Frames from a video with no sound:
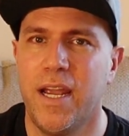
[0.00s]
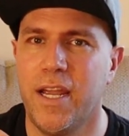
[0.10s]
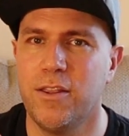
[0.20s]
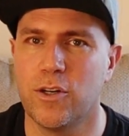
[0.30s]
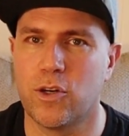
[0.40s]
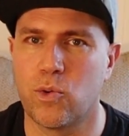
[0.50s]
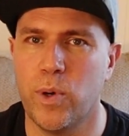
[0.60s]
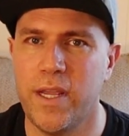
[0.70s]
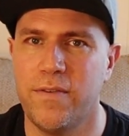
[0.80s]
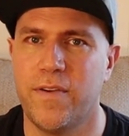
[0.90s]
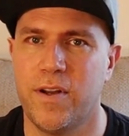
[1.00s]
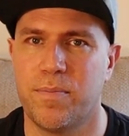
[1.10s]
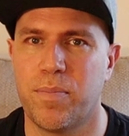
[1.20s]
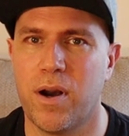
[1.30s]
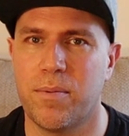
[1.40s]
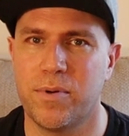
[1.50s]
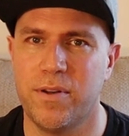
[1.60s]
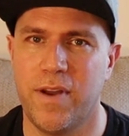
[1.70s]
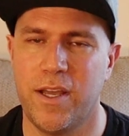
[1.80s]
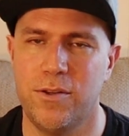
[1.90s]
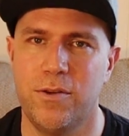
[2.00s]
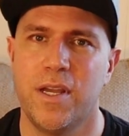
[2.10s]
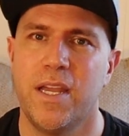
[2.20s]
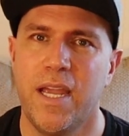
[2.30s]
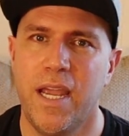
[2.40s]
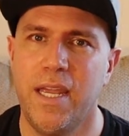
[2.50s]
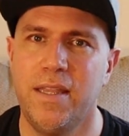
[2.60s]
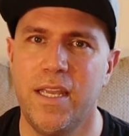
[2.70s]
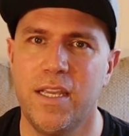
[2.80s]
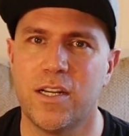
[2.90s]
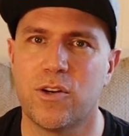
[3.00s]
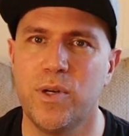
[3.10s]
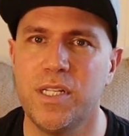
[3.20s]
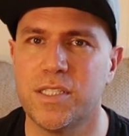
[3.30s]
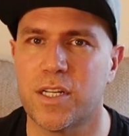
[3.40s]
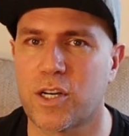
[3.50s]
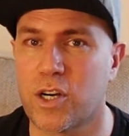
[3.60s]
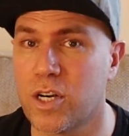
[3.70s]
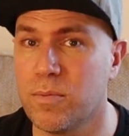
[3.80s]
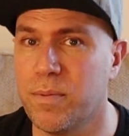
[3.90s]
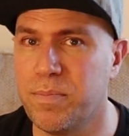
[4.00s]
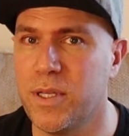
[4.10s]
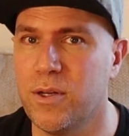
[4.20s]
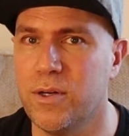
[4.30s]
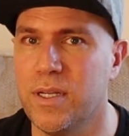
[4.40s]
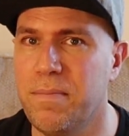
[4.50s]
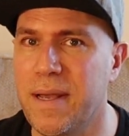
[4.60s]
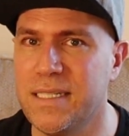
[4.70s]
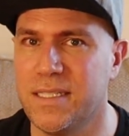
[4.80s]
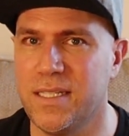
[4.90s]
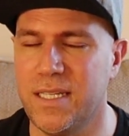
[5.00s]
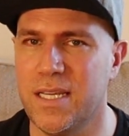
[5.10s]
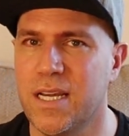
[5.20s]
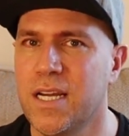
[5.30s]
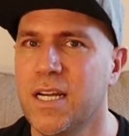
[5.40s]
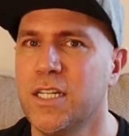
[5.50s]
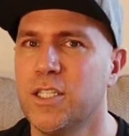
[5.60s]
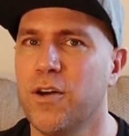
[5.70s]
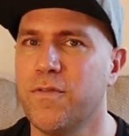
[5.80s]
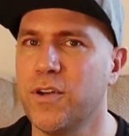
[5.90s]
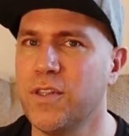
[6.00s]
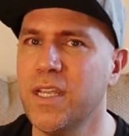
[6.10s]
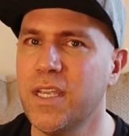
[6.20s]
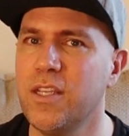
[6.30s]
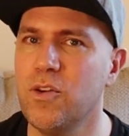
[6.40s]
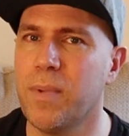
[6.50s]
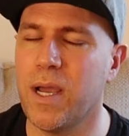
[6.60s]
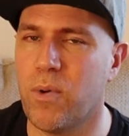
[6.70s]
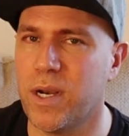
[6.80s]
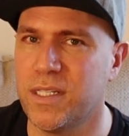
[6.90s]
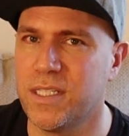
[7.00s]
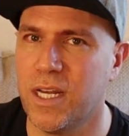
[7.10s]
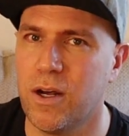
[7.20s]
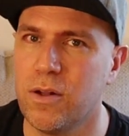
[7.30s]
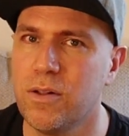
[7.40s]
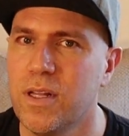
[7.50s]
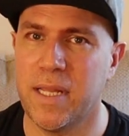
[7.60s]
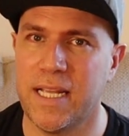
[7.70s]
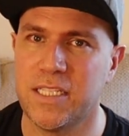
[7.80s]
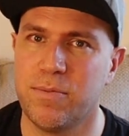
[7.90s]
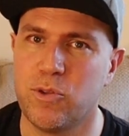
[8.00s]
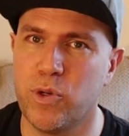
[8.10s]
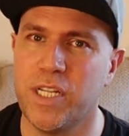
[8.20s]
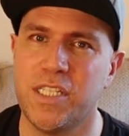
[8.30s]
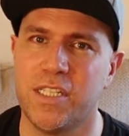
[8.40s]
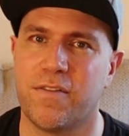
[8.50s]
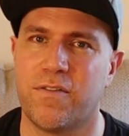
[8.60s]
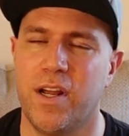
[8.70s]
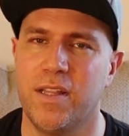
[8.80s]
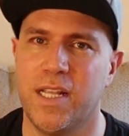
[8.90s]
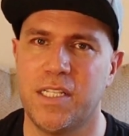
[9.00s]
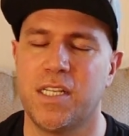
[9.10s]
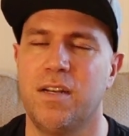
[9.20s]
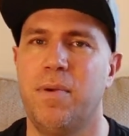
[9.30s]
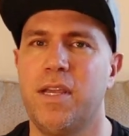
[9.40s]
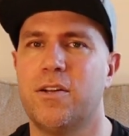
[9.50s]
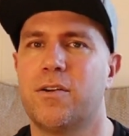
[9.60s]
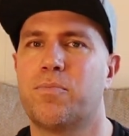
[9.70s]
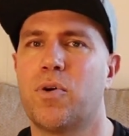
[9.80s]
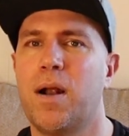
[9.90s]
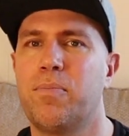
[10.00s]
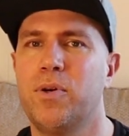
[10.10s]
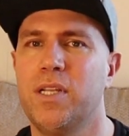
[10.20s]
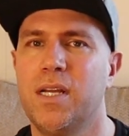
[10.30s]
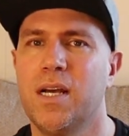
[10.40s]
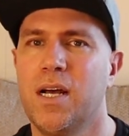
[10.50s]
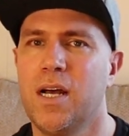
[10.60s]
and they're great for your property value, and they increase the curb appeal immensely. So if you're thinking you might want to sell, plant some trees in the front. That's going to make your property